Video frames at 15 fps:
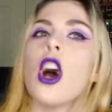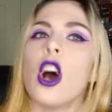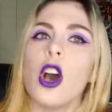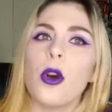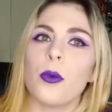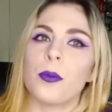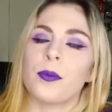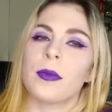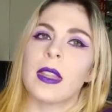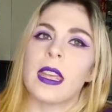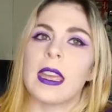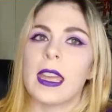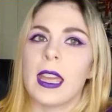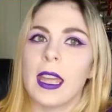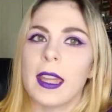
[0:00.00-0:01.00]
Oh,
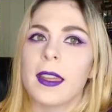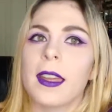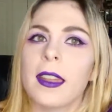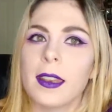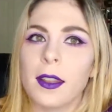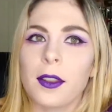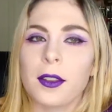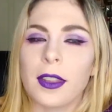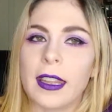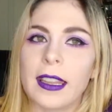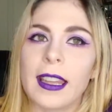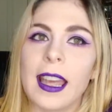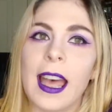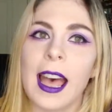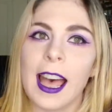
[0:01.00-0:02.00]
another thing.